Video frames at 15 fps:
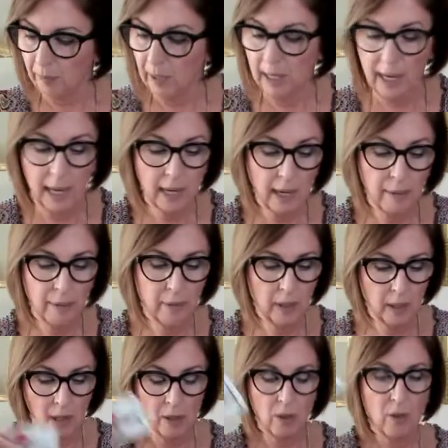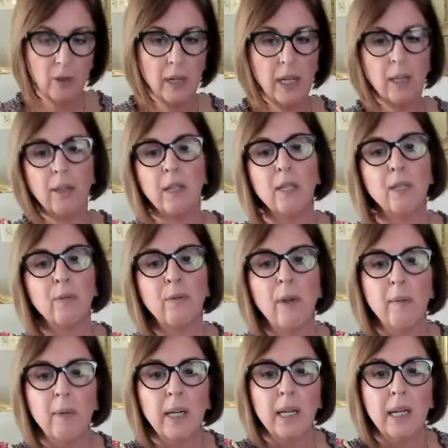And I feel underneath this
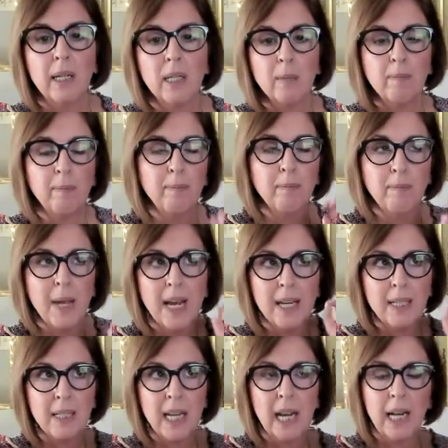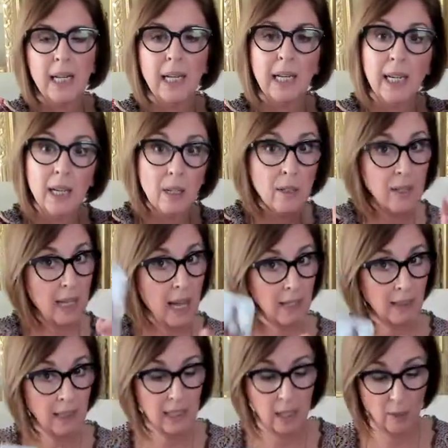feminine is maintaining, here's that
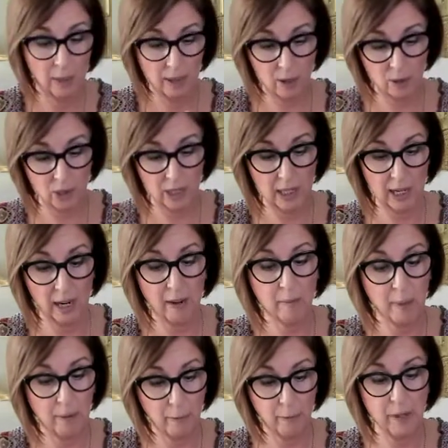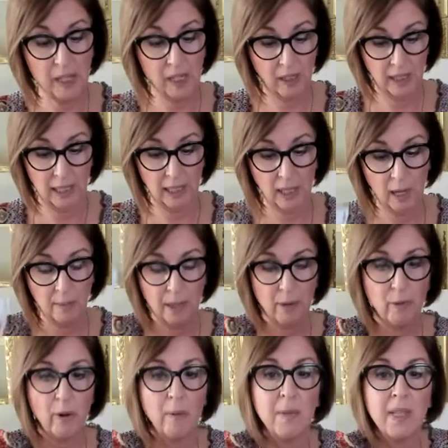Leo energy that I've been feeling coming
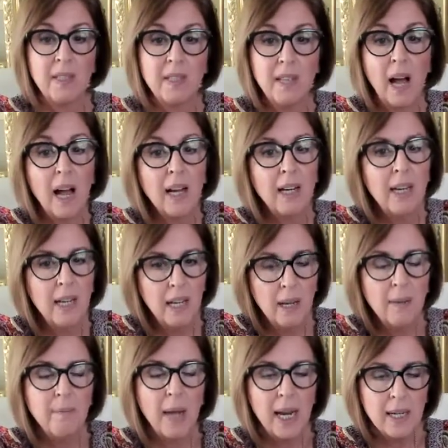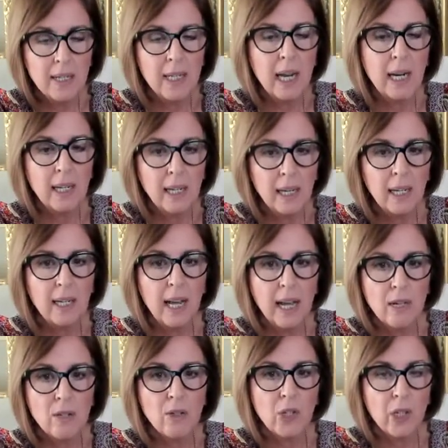from this side, maintaining an
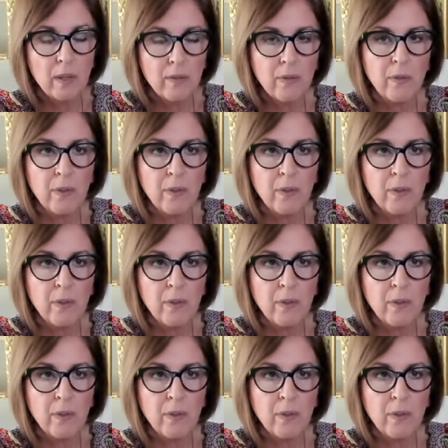energy of